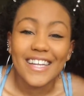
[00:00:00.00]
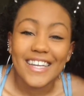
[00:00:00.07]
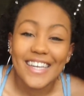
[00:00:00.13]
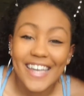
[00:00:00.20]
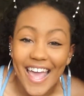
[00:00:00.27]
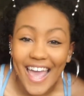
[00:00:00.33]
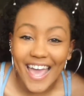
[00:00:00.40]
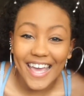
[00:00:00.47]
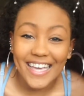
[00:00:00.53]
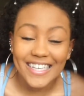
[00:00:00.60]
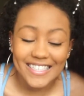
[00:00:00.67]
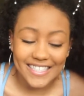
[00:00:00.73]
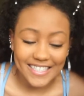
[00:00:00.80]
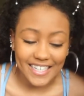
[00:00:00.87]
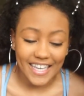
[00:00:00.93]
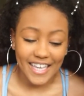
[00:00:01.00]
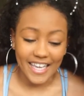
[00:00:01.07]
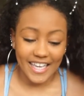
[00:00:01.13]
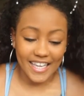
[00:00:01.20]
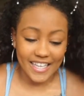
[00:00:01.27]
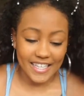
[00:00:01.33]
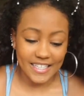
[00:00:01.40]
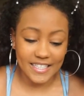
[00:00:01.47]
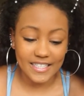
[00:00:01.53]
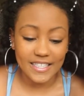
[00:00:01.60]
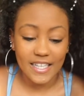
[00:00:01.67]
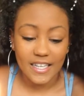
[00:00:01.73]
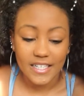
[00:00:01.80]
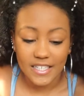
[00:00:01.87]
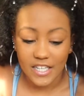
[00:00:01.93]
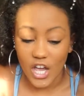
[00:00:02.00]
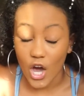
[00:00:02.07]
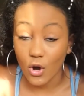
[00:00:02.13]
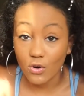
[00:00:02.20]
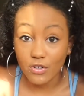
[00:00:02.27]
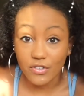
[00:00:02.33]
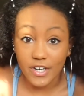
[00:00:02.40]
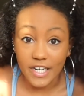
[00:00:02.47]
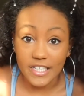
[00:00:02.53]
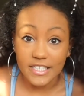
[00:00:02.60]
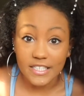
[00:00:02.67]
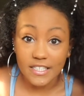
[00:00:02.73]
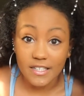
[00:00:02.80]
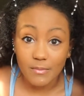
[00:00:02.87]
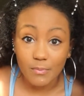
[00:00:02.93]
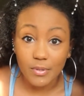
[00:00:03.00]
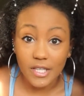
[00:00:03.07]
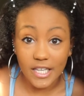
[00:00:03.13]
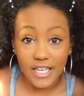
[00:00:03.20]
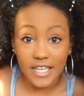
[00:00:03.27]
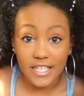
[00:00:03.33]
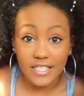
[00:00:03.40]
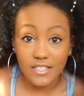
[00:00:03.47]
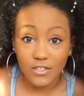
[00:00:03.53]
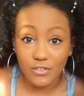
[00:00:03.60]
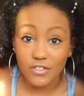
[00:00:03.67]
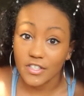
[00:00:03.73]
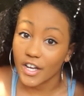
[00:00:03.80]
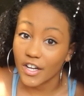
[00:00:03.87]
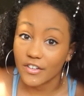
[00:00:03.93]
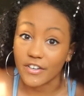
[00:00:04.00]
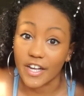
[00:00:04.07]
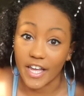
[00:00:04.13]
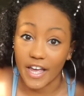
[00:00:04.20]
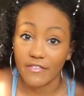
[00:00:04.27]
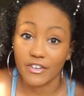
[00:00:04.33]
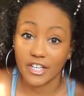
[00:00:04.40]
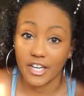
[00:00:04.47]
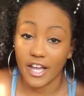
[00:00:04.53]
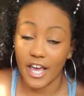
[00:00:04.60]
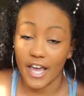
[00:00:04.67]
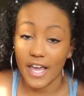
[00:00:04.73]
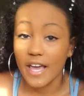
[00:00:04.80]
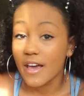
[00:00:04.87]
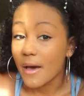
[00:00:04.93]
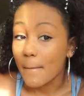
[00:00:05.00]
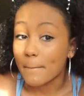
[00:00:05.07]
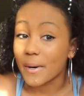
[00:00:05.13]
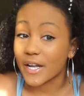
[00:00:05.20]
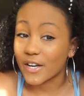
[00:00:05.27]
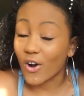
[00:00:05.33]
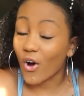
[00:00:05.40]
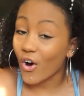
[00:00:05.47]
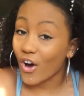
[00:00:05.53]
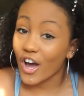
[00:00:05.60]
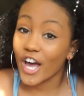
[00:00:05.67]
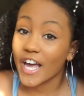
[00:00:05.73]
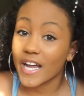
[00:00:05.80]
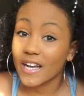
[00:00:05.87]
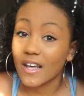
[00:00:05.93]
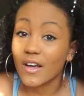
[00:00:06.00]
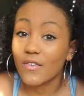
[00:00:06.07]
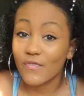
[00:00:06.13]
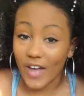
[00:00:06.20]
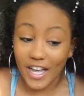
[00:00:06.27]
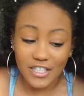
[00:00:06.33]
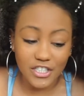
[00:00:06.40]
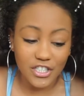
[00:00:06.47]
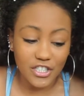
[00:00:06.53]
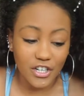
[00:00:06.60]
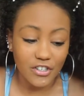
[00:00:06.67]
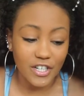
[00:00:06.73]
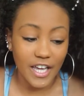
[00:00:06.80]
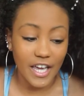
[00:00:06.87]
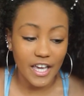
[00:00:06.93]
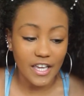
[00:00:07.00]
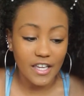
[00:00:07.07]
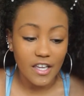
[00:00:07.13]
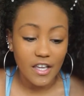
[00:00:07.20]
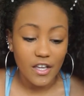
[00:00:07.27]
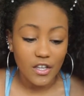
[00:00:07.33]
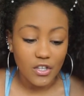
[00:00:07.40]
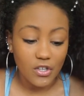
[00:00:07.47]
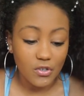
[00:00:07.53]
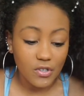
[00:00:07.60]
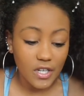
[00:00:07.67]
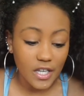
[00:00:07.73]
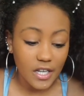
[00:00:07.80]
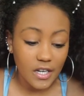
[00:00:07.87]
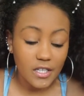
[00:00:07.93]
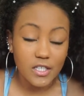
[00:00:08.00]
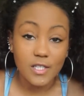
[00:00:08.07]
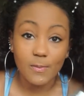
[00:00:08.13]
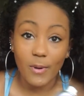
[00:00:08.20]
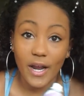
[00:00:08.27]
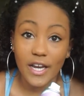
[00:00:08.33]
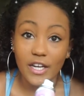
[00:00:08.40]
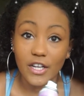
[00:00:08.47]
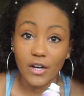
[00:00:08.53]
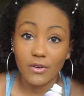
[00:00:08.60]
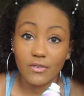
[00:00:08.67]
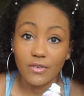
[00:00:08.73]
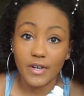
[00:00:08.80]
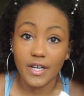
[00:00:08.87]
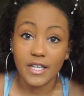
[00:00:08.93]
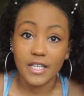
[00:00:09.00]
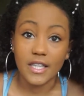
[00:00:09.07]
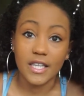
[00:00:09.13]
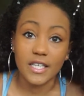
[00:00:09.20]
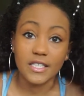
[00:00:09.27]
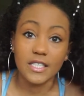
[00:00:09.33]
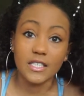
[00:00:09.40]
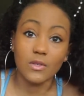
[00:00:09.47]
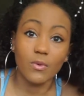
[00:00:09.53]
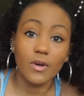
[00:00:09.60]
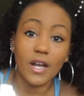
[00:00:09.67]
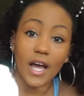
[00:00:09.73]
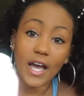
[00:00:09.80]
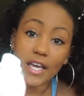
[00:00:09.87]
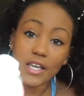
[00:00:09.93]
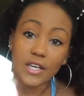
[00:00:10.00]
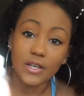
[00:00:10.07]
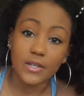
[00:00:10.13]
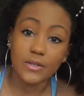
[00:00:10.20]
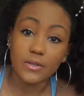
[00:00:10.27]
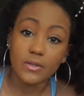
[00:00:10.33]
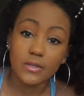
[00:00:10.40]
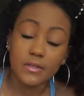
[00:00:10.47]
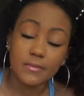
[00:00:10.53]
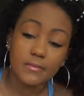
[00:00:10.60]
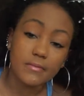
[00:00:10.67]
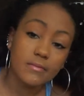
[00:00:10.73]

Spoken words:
Next is deodorant. Please use deodorant every day. But on fashion show day, you need spray deodorant. This is the one I use.